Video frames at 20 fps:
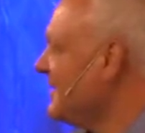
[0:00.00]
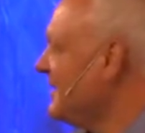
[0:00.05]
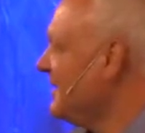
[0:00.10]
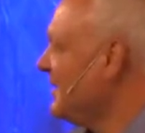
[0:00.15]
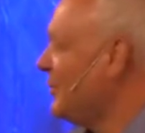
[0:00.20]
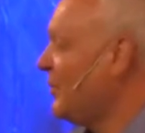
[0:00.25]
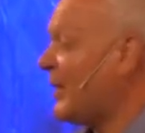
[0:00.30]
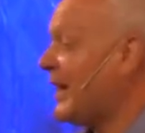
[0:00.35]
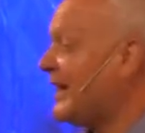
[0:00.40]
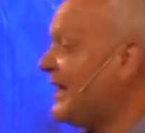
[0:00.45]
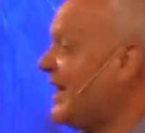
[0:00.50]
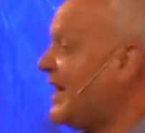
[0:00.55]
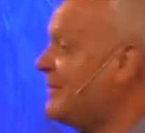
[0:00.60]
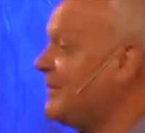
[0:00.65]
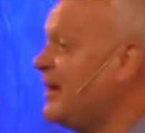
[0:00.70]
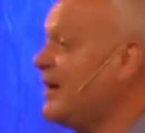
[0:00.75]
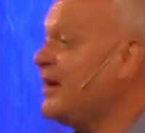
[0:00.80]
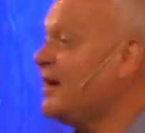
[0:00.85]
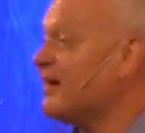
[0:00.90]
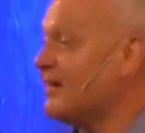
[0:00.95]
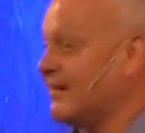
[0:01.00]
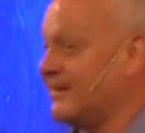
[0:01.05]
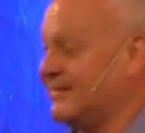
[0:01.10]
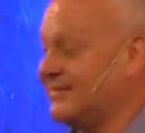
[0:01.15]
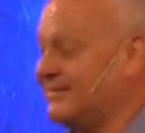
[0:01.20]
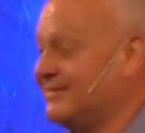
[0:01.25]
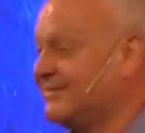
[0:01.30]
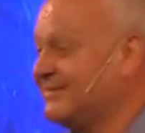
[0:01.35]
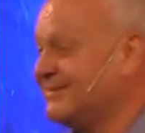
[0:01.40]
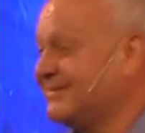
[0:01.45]
And when I came here,
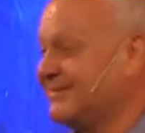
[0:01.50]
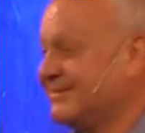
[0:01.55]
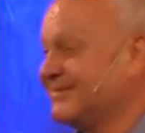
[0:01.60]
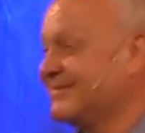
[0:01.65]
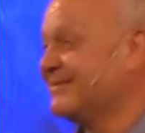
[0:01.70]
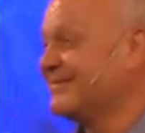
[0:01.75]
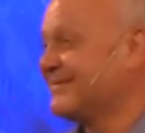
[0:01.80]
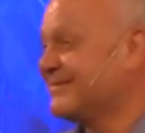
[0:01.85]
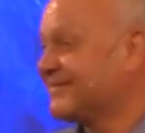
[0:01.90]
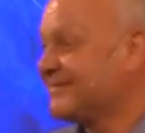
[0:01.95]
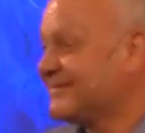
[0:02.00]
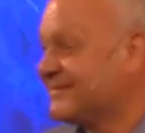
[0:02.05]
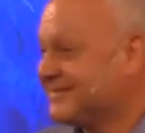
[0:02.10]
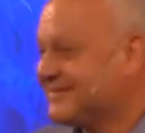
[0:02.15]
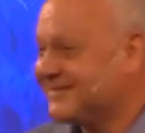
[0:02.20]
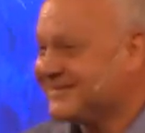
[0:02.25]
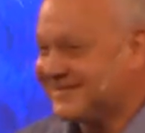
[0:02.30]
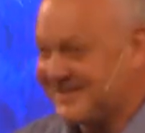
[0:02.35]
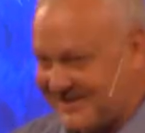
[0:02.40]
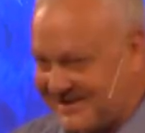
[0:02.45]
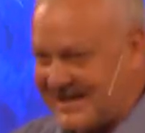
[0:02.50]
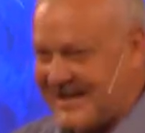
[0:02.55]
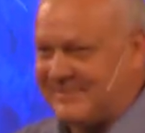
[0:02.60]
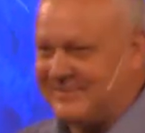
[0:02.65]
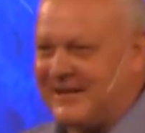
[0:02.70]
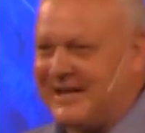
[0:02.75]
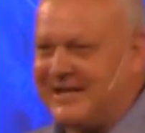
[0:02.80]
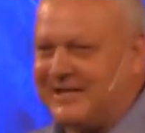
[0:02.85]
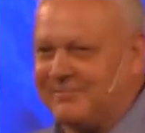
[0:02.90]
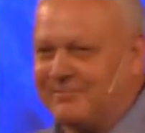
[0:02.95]
the same
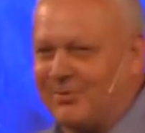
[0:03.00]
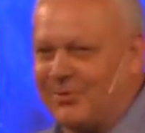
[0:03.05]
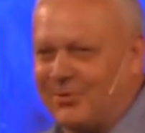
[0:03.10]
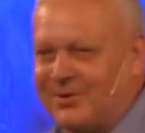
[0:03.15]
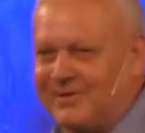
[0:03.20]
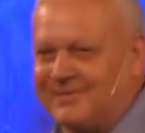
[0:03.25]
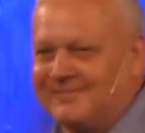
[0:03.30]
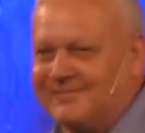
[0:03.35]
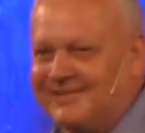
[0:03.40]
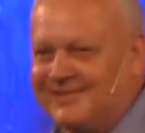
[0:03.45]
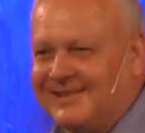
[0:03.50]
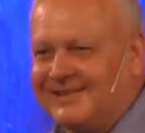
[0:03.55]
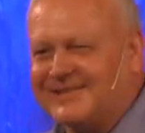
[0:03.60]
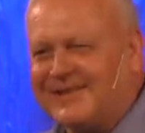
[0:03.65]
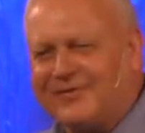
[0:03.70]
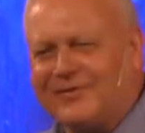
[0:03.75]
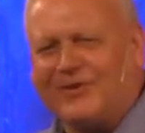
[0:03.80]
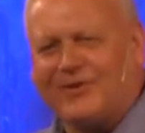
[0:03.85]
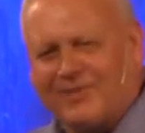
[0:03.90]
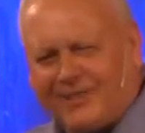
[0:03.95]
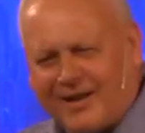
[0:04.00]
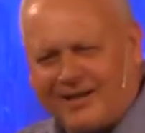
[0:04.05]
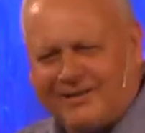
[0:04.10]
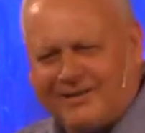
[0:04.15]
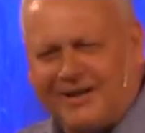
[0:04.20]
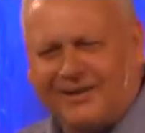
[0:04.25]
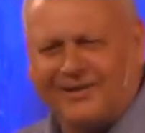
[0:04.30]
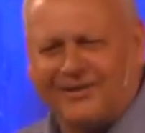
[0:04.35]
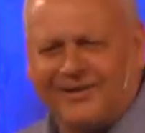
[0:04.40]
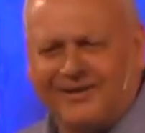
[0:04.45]
deacon board, except for they're a lot
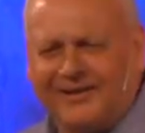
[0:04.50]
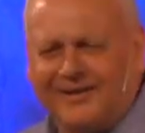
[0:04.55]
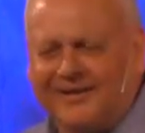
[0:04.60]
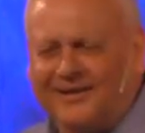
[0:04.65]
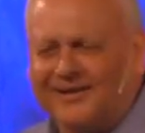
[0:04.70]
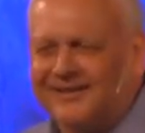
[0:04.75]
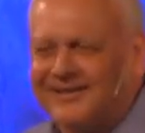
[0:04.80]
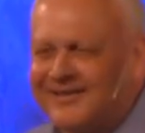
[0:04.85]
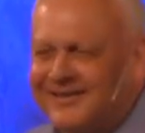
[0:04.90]
younger here,